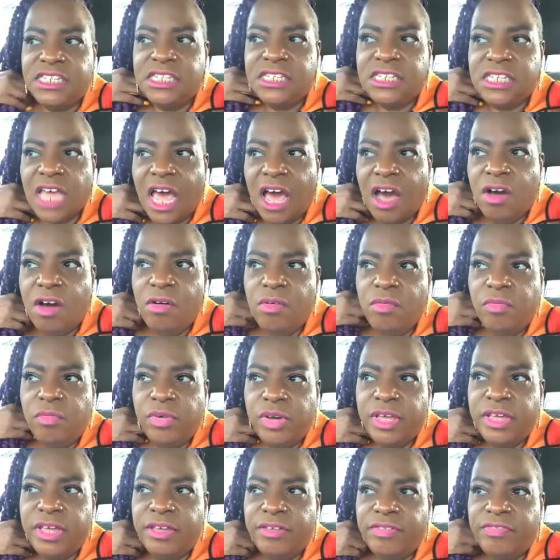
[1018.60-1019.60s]
dealt
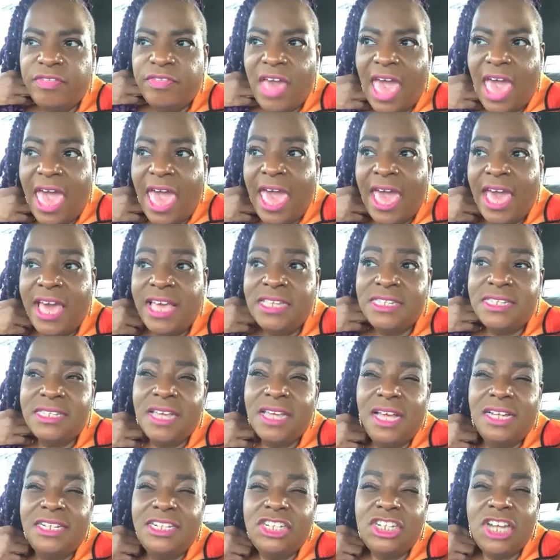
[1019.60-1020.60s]
with as
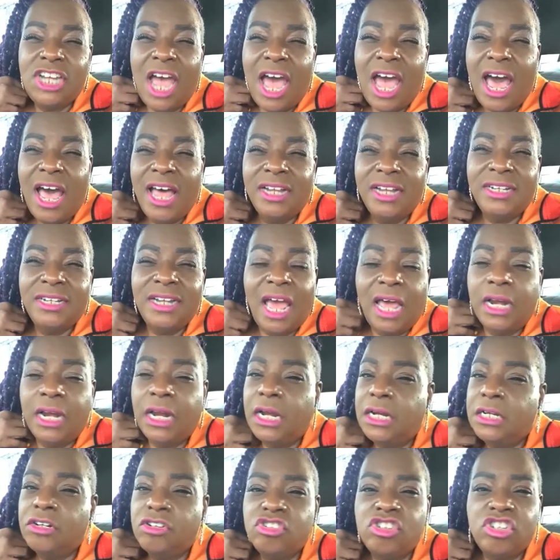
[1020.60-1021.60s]
a child, not
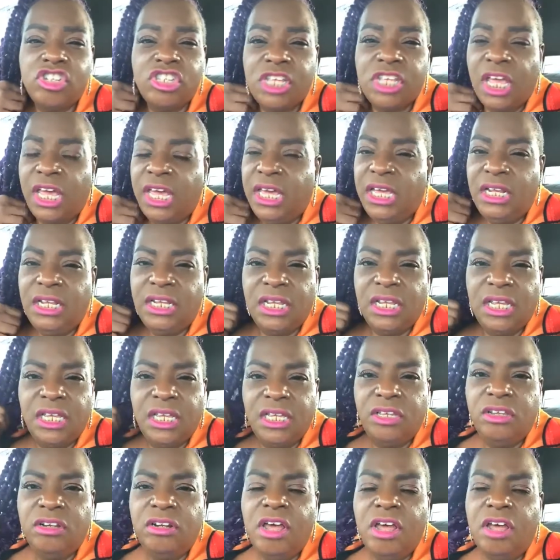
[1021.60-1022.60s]
understanding,
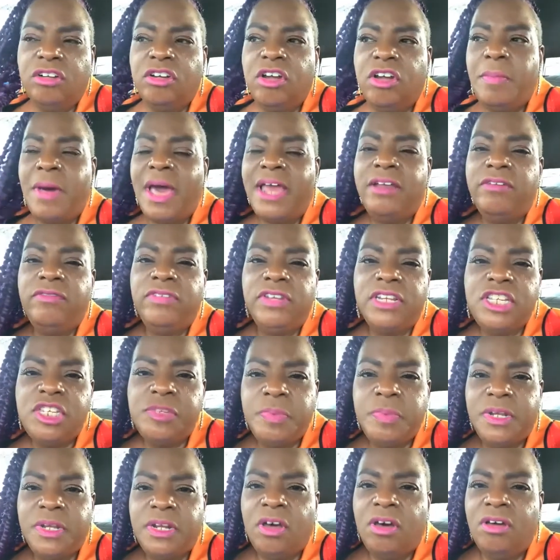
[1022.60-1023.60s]
you know, nobody really
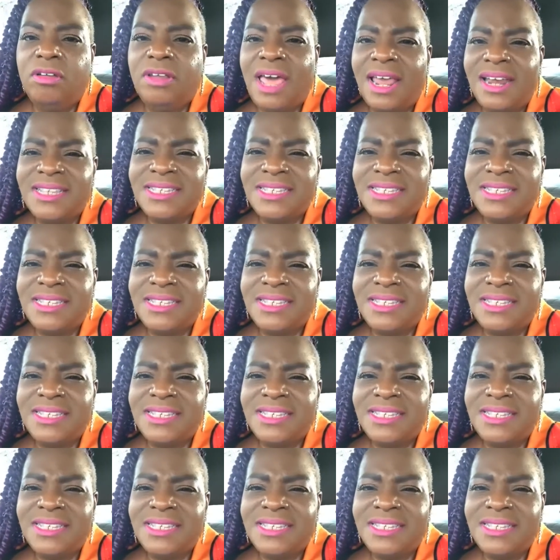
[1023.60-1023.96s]
spent a whole lot of